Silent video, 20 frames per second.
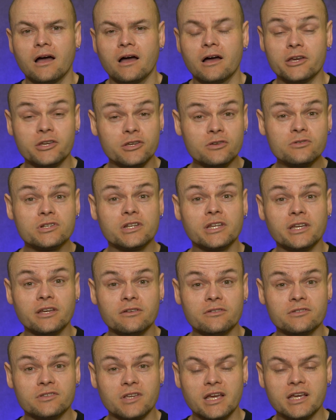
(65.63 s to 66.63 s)
I usually
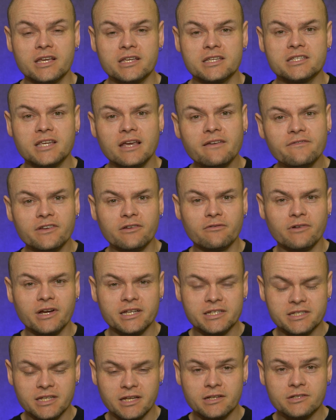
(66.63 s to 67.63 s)
use a safety
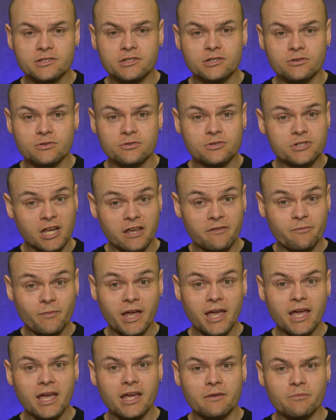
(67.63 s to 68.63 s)
razor to shave my
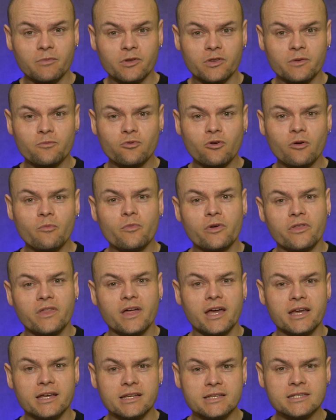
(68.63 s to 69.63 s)
head, but the problem with
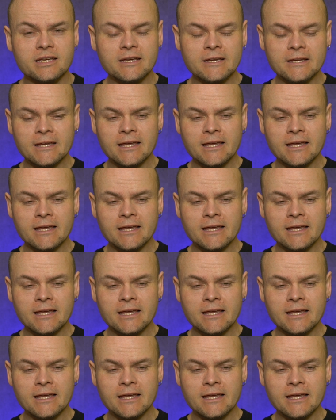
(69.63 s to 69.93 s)
that is